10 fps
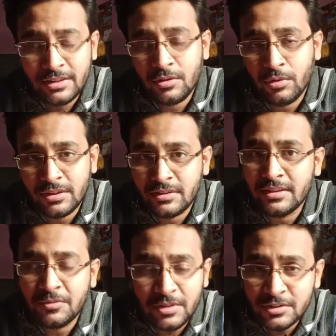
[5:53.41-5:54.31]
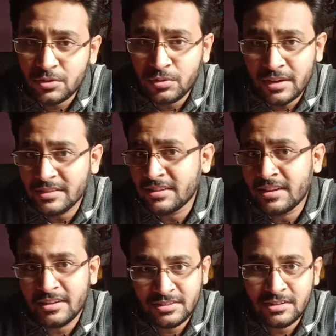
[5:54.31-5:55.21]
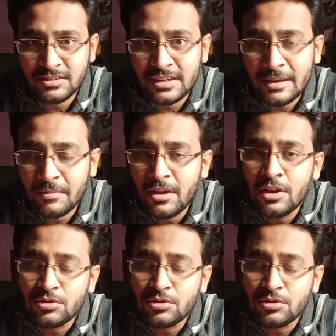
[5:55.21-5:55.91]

with the different students in the research lab.